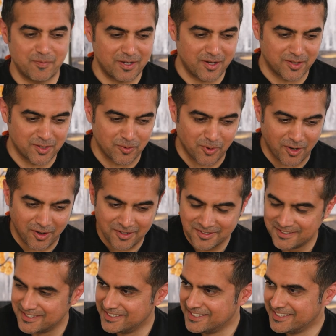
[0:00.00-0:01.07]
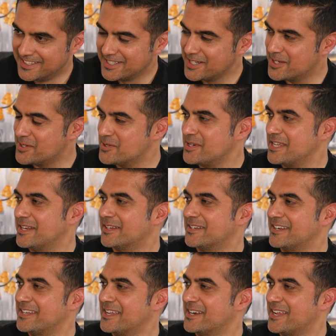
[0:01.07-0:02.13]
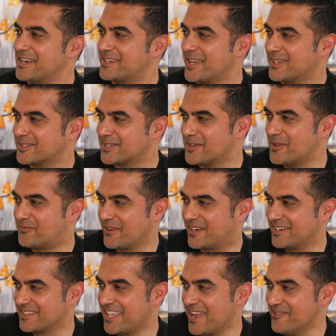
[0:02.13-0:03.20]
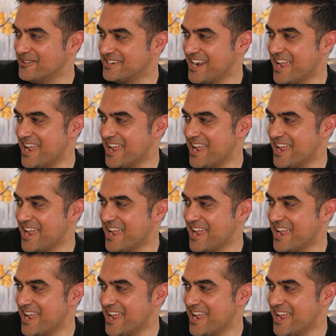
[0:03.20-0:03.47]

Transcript: been on the wall. Did you need a DNA test to figure that one